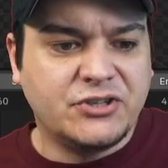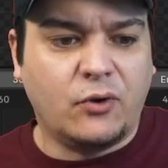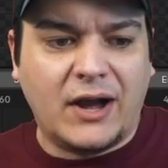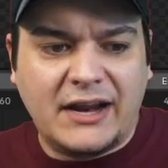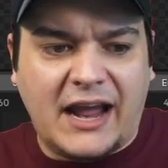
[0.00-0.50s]

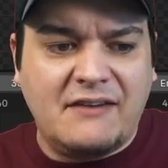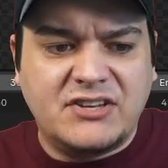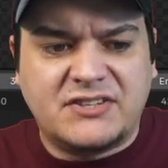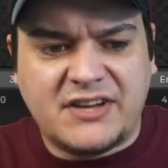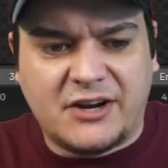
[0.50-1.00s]
So I have
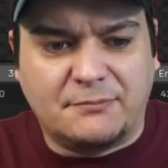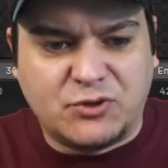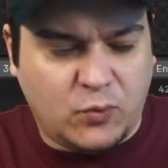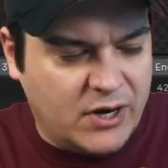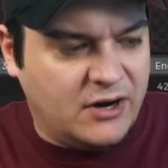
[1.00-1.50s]
it set up
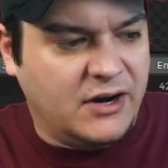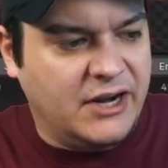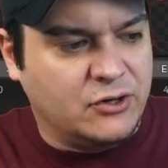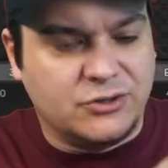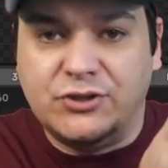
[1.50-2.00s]
to where
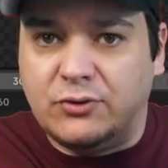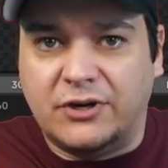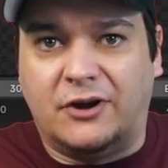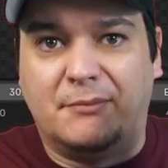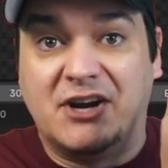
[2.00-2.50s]
it'll do
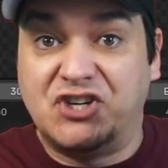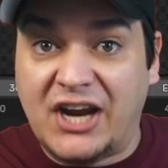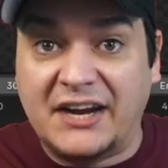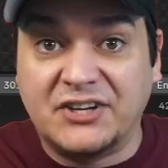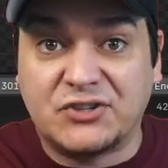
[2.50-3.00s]
it on my
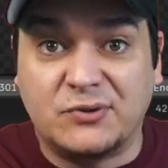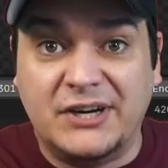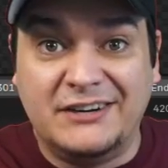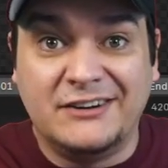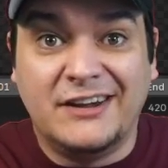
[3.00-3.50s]
chatting
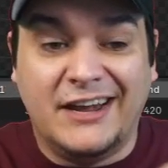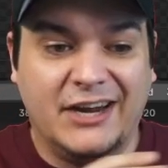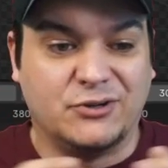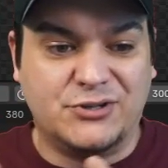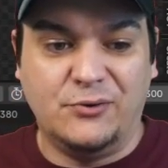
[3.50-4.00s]
screen.
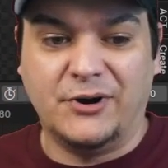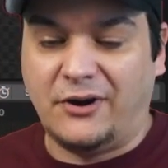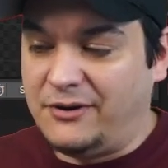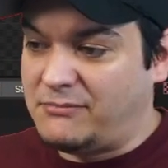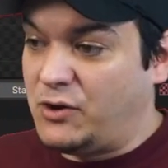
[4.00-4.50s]
It'll do it
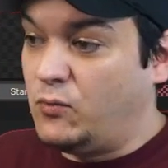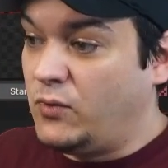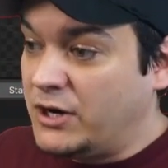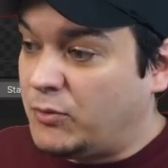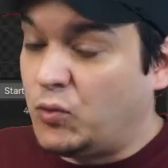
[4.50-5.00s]
on my
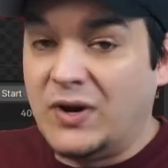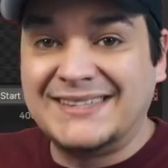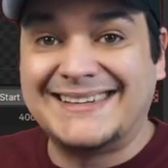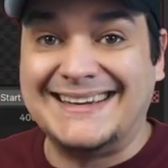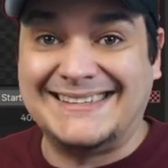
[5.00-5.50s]
Winnable
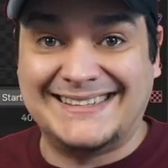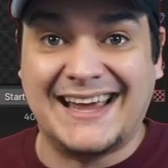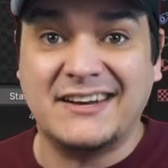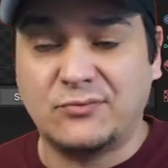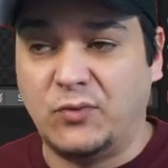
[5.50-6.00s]
Wednesday
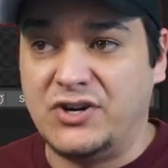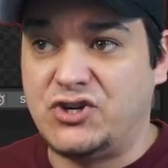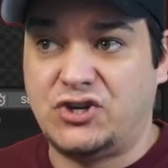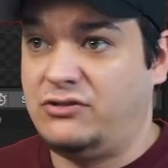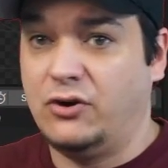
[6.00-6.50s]
set,
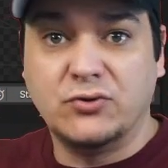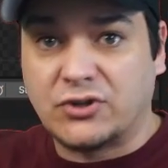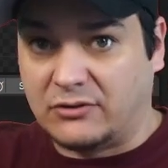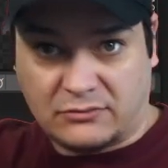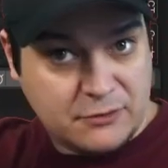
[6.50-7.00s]
which those
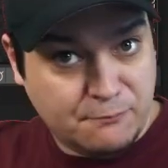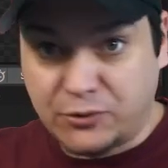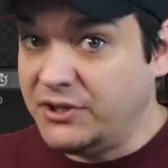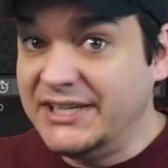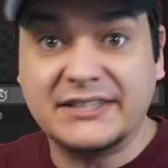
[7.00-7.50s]
are
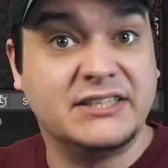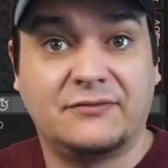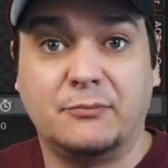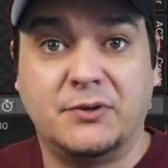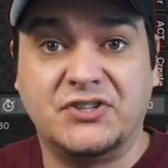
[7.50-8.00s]
completely
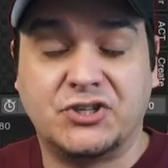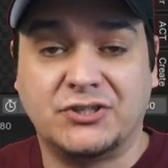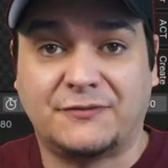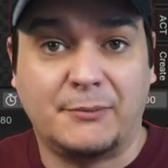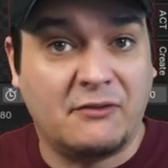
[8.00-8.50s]
different
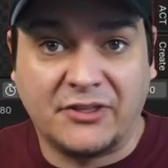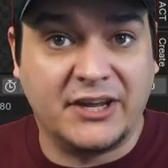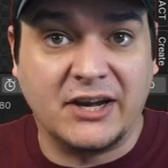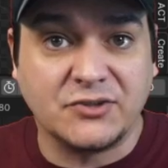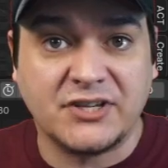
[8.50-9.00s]
positions from
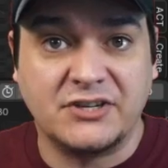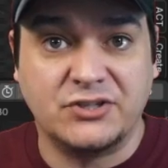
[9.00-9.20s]
everything else I